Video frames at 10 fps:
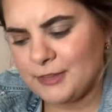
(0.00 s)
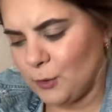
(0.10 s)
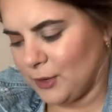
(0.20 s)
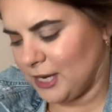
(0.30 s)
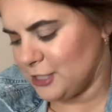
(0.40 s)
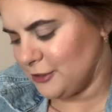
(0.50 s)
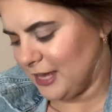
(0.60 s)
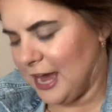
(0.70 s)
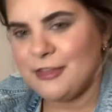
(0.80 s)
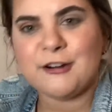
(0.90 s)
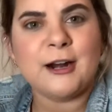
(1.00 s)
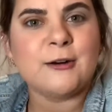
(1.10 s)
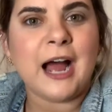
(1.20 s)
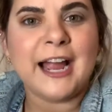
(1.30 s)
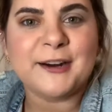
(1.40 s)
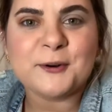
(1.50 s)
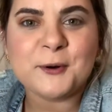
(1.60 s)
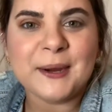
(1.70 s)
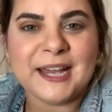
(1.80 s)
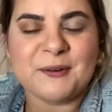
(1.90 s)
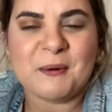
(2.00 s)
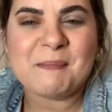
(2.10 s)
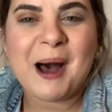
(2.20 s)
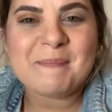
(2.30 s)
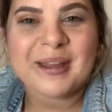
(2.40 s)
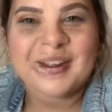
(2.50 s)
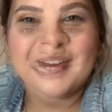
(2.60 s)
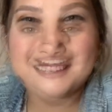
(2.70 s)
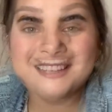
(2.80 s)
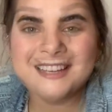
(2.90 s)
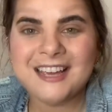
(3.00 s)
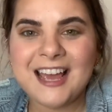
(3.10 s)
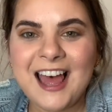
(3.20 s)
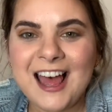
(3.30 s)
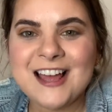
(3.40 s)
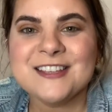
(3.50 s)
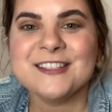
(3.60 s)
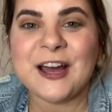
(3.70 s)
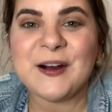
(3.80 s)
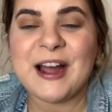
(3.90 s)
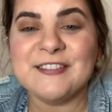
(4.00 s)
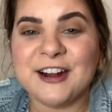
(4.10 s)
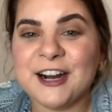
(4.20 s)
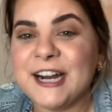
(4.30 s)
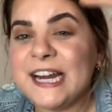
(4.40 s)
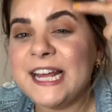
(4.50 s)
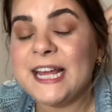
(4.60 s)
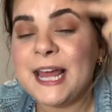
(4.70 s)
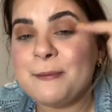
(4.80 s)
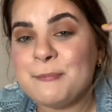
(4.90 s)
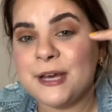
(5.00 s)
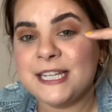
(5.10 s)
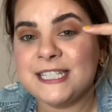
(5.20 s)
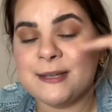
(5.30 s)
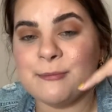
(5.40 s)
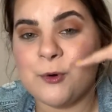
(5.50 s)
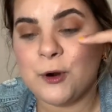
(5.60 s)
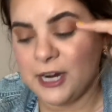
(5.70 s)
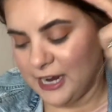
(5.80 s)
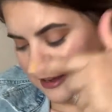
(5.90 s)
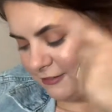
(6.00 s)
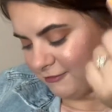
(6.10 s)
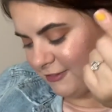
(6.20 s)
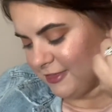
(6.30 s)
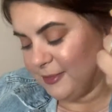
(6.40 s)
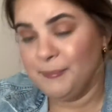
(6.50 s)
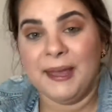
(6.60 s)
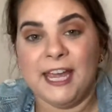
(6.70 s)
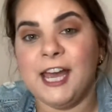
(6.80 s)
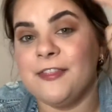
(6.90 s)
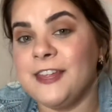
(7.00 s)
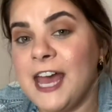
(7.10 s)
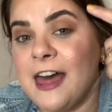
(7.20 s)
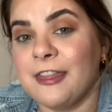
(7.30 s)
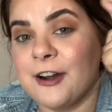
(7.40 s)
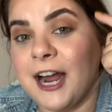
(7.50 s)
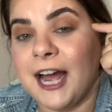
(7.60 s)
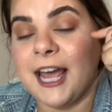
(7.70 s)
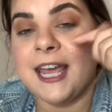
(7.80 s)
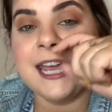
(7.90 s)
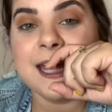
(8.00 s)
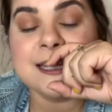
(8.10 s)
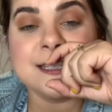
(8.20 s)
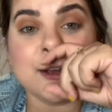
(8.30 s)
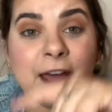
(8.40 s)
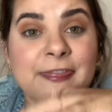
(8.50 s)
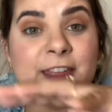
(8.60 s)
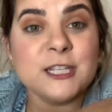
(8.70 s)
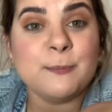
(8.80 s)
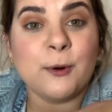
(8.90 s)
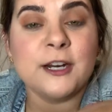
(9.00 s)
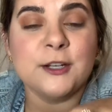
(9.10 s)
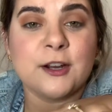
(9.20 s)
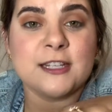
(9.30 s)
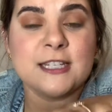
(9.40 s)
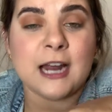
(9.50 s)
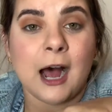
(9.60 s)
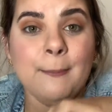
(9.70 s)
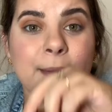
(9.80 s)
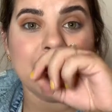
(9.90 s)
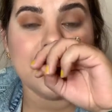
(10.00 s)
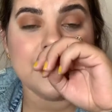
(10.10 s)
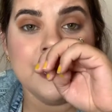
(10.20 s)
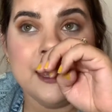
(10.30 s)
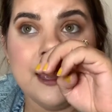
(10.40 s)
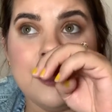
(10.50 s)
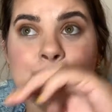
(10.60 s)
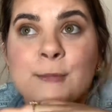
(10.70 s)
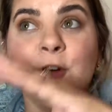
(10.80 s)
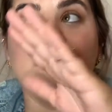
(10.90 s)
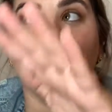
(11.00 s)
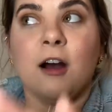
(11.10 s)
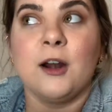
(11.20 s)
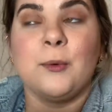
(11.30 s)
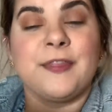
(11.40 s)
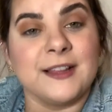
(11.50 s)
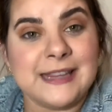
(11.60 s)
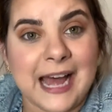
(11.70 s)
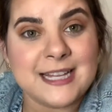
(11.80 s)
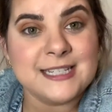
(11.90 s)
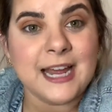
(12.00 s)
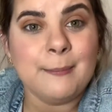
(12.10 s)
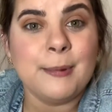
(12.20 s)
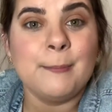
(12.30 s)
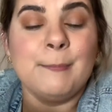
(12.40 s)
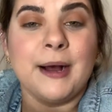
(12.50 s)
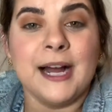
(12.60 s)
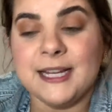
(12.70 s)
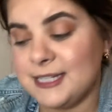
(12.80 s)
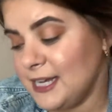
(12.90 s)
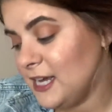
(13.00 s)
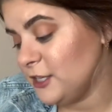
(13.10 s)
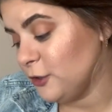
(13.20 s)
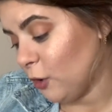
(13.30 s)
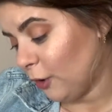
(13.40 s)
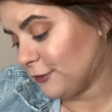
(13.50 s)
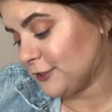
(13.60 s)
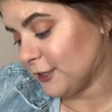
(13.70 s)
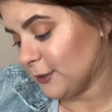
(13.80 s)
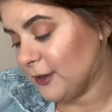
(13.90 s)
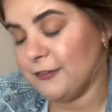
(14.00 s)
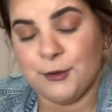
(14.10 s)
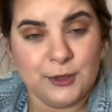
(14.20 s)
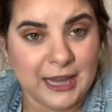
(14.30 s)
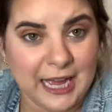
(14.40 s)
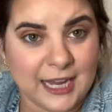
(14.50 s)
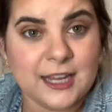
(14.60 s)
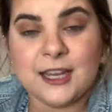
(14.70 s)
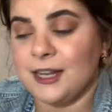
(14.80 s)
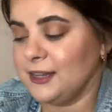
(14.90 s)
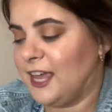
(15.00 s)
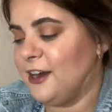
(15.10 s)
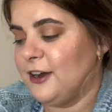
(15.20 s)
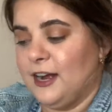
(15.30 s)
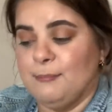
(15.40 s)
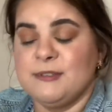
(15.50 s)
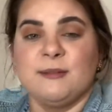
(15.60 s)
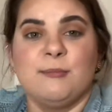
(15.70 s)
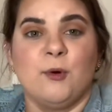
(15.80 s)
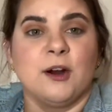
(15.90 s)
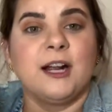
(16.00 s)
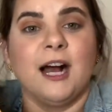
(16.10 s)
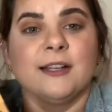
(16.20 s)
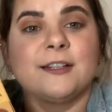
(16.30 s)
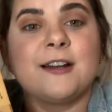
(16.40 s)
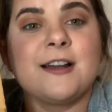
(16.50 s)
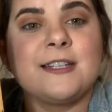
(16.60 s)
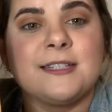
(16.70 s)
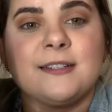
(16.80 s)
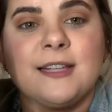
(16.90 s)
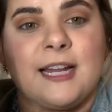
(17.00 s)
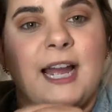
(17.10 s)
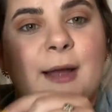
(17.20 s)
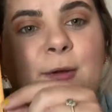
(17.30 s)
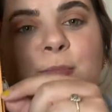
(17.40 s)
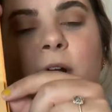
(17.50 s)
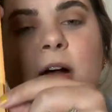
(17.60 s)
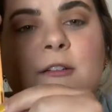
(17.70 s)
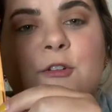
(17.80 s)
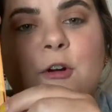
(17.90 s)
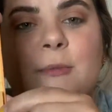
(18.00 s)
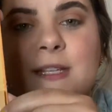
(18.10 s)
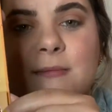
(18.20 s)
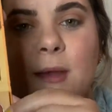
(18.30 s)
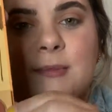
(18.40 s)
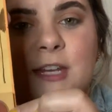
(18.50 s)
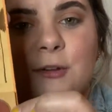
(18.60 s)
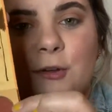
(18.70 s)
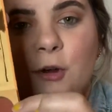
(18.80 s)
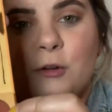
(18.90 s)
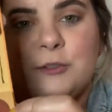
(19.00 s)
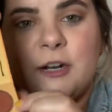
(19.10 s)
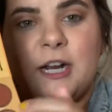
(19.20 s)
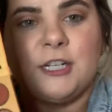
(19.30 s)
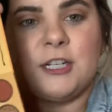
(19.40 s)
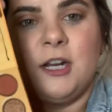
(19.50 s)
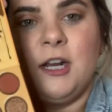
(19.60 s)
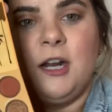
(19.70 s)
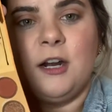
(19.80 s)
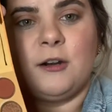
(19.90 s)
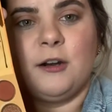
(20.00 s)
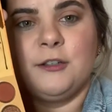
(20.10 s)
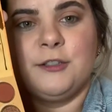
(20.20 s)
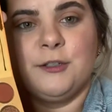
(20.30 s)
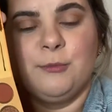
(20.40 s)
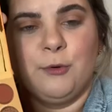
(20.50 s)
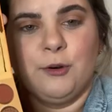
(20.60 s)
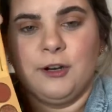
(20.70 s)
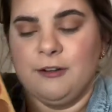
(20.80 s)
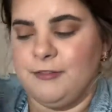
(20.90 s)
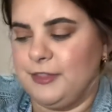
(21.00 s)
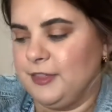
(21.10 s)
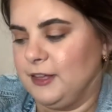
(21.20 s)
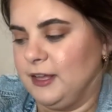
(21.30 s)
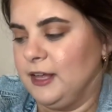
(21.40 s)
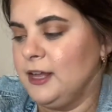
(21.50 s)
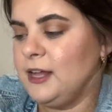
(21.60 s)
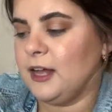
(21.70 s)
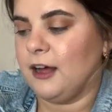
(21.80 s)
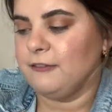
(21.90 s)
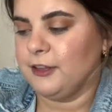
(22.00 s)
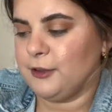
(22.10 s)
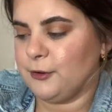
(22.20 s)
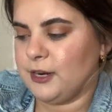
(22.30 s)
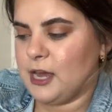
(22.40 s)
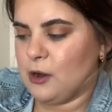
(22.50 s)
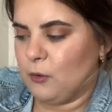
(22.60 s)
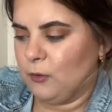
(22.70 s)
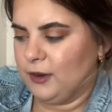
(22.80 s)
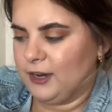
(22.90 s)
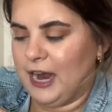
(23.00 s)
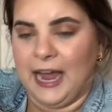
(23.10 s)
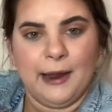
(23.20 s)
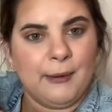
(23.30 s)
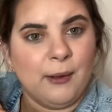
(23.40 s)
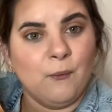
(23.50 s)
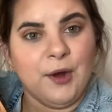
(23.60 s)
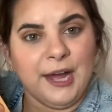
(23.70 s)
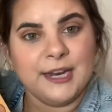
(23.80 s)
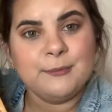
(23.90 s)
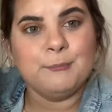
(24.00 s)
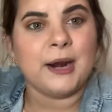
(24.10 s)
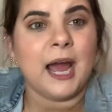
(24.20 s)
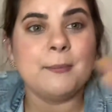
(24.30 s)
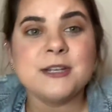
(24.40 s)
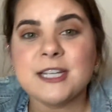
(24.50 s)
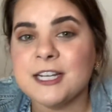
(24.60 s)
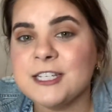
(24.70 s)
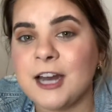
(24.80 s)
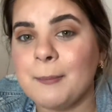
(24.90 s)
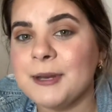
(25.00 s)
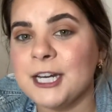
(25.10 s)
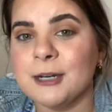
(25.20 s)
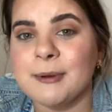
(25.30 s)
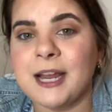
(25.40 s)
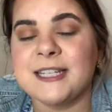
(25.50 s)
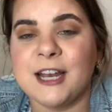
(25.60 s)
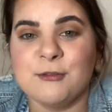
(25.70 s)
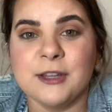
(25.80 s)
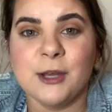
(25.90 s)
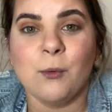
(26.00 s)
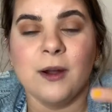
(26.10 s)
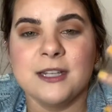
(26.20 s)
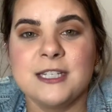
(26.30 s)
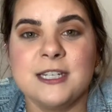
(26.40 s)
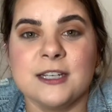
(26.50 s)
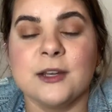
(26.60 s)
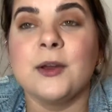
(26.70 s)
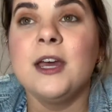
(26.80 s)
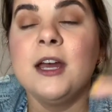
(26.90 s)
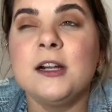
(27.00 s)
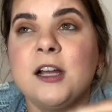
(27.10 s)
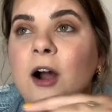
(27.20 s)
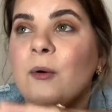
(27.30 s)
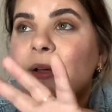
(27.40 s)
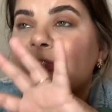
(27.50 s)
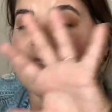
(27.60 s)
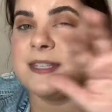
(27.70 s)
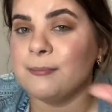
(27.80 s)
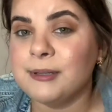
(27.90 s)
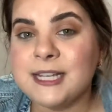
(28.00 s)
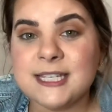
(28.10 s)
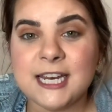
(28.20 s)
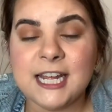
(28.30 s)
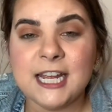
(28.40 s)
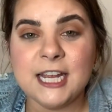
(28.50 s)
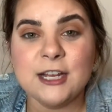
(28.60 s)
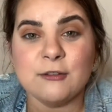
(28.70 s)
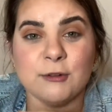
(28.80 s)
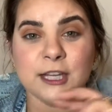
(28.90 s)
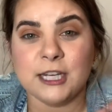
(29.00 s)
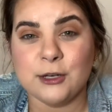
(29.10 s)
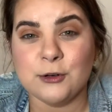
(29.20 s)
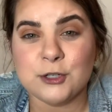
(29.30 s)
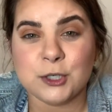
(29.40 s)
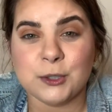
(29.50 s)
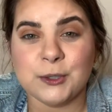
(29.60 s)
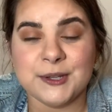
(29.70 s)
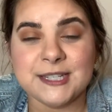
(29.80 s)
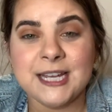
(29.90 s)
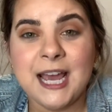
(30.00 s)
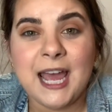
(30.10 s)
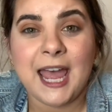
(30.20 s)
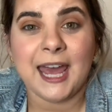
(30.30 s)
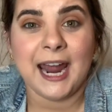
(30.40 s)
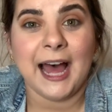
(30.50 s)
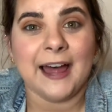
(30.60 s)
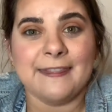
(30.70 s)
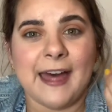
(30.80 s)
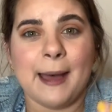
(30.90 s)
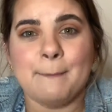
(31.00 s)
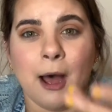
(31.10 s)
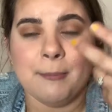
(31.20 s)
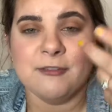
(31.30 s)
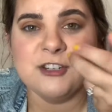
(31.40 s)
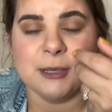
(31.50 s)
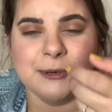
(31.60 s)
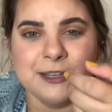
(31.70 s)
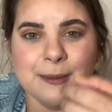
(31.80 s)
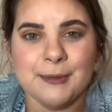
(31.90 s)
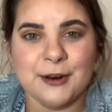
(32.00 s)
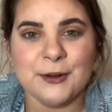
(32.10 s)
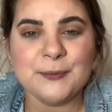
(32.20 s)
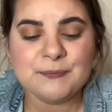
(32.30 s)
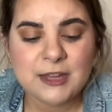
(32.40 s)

We're gonna do the other eye real quick and we'll pop back on. So I've already put some more of the bay on the other eye, and so at this point you could stop and move on with the last step, but you also, if you'd like, can layer up some more colors. Like I would normally sometimes I do Gold Rush, or I'll do more of Laguna or Highway 1, but I'm just gonna stop here because I really want to go with the simplicity, really neutrals, and add that pop of shimmer in the middle.